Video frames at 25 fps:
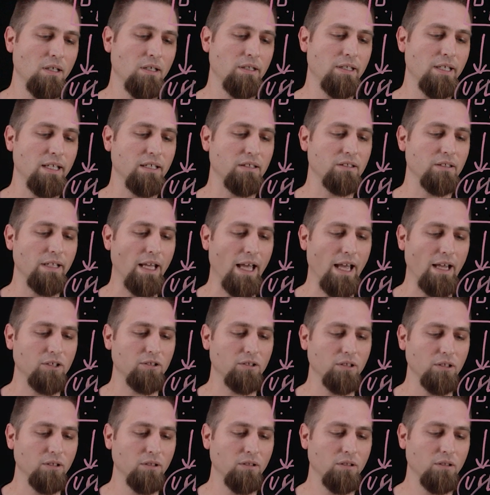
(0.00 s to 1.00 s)
it takes an
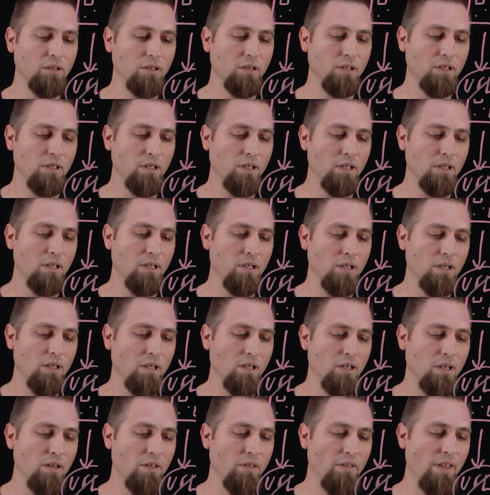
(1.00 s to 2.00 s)
action.
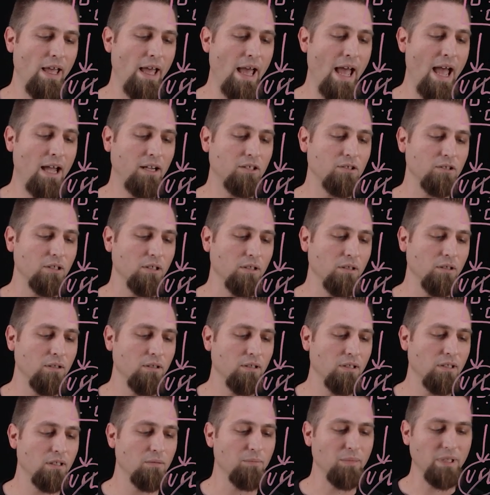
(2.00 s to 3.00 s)
That action
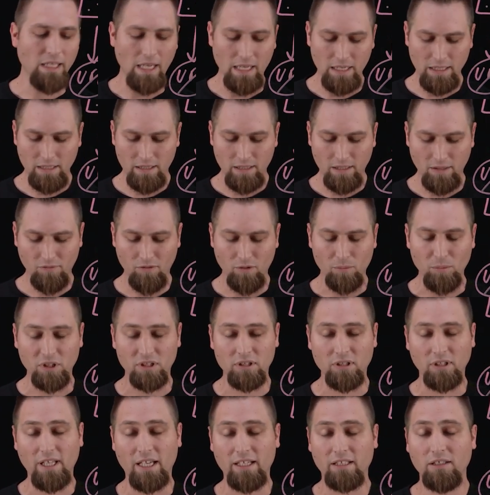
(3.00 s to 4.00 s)
can be anything from a
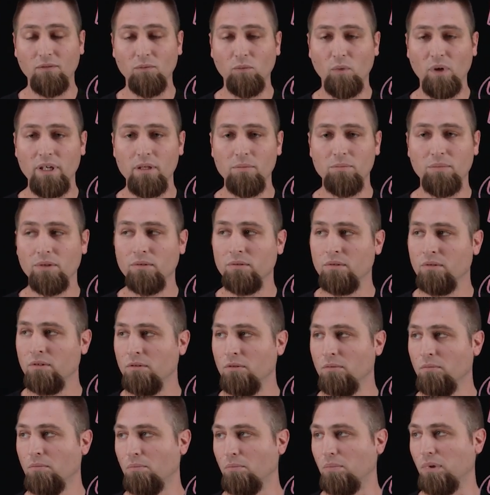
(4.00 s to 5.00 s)
selective wipe,
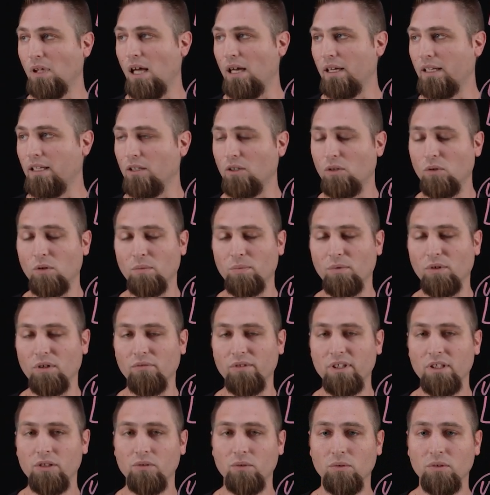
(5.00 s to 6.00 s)
blocking corporate
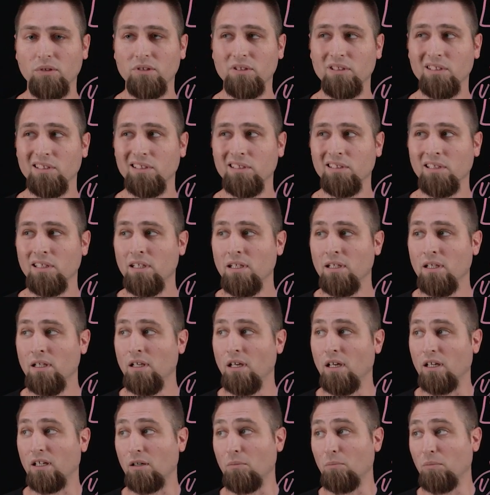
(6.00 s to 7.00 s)
resources,
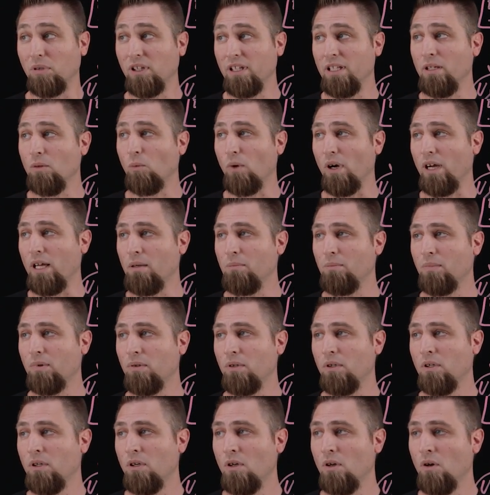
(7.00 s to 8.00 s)
a complete wipe,
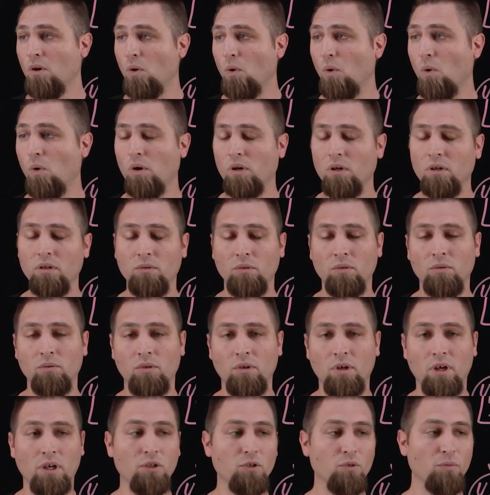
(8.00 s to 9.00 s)
or
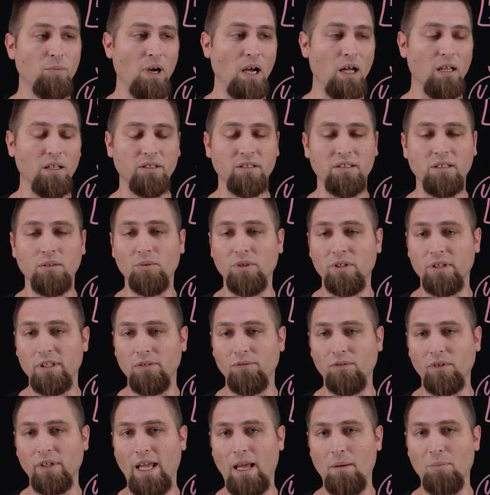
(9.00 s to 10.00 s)
a new policy with
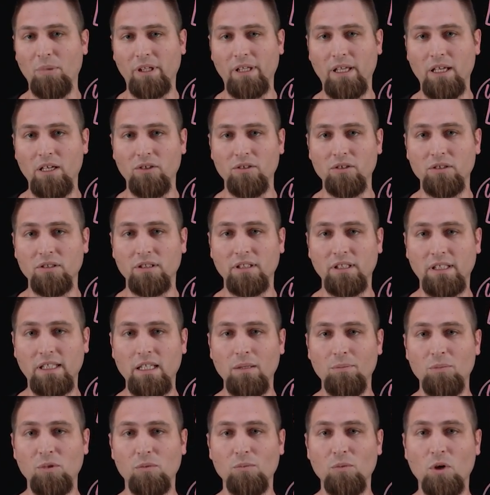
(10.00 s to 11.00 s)
different applications to
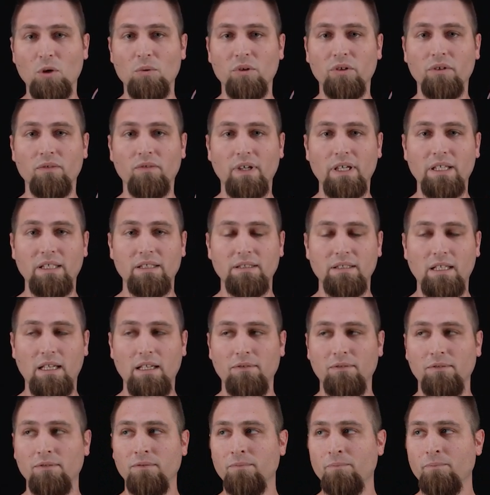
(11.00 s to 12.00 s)
keep your mobile device
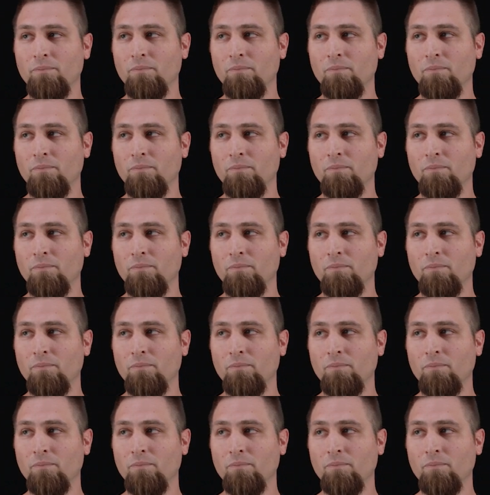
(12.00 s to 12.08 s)
safe.